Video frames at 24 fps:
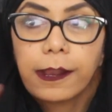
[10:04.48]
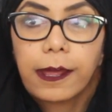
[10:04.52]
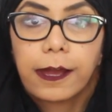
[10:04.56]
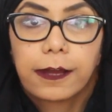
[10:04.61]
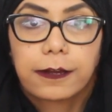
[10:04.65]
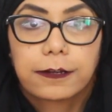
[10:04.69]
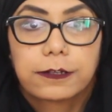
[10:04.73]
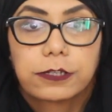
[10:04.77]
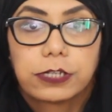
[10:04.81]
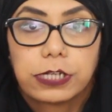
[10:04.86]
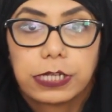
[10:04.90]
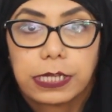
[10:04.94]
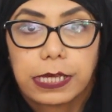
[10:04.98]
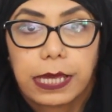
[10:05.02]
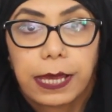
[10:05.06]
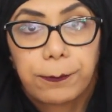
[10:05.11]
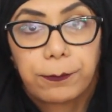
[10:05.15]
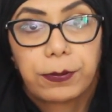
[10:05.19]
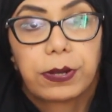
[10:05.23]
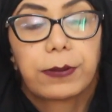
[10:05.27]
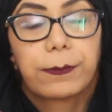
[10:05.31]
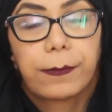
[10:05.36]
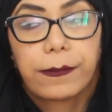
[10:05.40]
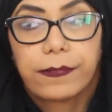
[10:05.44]
and actually
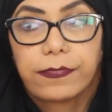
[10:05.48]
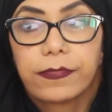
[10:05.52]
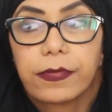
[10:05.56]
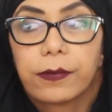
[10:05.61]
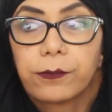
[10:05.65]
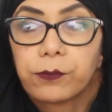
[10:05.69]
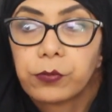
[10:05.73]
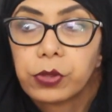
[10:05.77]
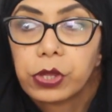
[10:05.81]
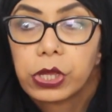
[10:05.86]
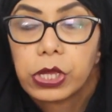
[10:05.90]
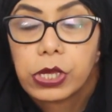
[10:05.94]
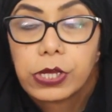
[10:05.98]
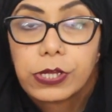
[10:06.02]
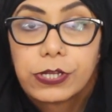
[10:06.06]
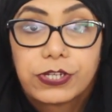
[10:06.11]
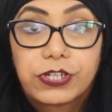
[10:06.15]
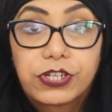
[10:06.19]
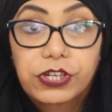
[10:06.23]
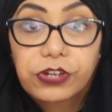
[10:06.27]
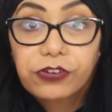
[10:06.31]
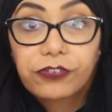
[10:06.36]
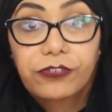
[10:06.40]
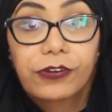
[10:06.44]
implement them
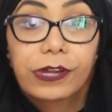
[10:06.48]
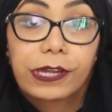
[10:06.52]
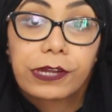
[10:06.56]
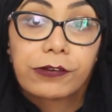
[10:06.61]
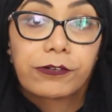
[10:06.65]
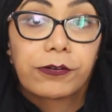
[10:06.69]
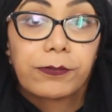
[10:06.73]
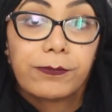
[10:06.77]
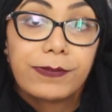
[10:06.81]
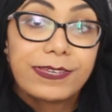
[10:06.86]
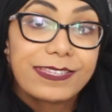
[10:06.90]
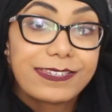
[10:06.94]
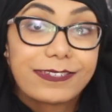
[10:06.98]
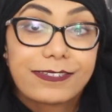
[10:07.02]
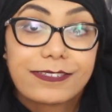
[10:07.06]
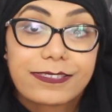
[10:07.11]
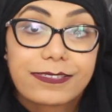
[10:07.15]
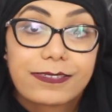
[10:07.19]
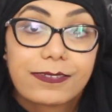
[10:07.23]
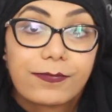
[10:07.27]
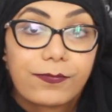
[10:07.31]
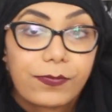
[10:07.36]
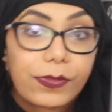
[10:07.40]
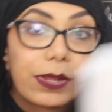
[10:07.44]
to create your own
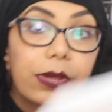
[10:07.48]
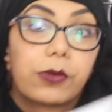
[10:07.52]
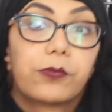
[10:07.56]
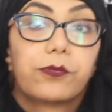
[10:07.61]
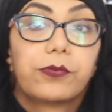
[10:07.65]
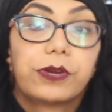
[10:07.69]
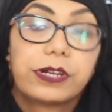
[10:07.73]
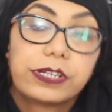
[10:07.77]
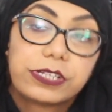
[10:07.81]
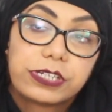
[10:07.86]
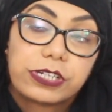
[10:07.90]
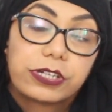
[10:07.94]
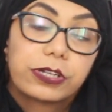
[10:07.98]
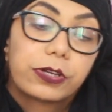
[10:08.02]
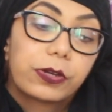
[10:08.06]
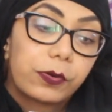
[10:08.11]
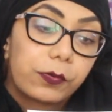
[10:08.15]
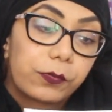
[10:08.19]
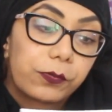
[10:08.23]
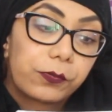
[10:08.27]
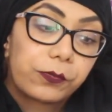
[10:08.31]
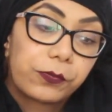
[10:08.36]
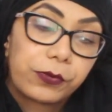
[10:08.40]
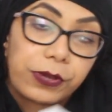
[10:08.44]
business, which
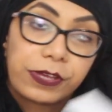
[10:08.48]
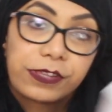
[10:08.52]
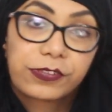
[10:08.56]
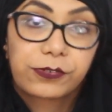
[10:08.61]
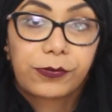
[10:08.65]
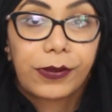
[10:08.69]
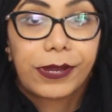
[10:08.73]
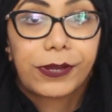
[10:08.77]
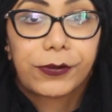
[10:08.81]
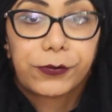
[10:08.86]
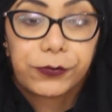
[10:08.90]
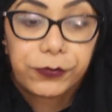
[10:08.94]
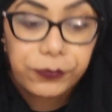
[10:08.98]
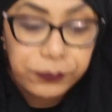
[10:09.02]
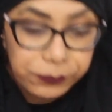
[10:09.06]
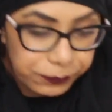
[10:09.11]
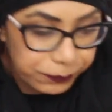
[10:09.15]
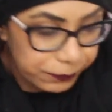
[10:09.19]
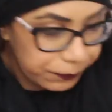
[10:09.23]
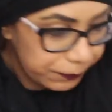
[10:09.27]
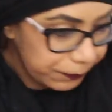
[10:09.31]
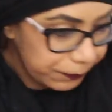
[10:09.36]
is quite cool.